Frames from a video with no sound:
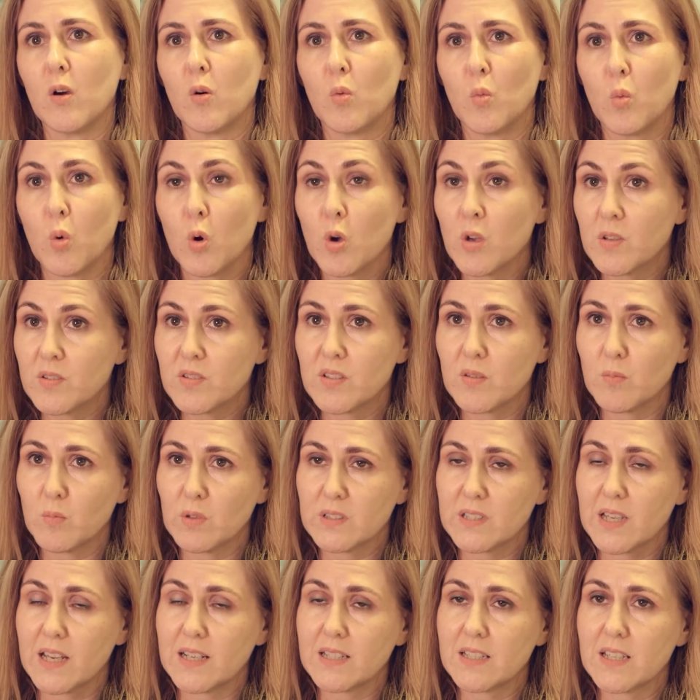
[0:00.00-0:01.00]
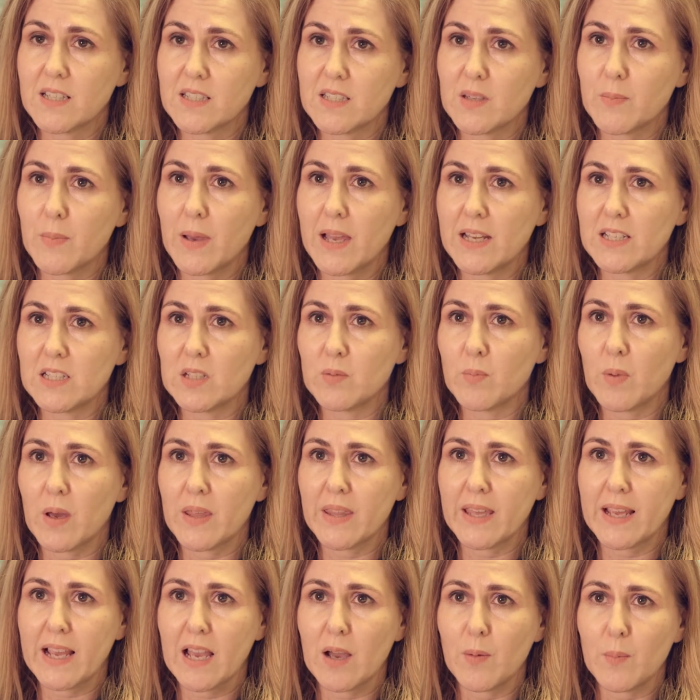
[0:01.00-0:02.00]
worse than was anticipated by
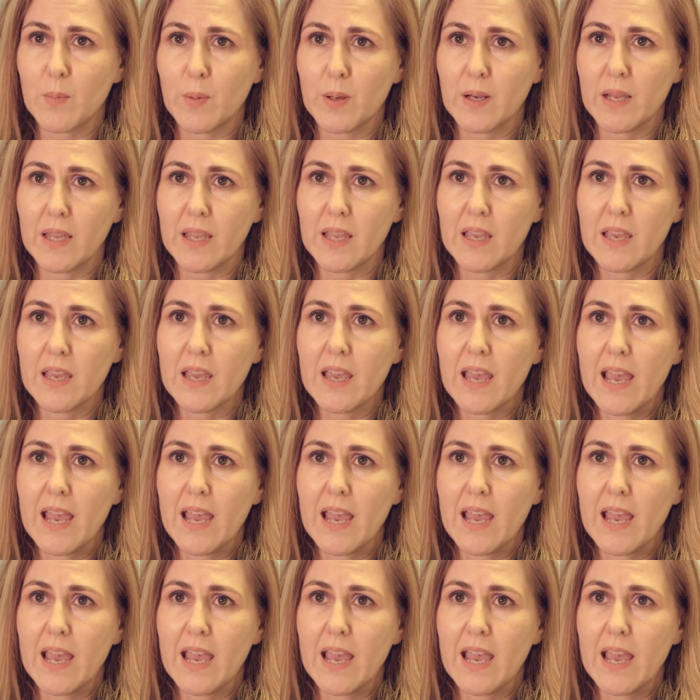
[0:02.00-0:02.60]
the company,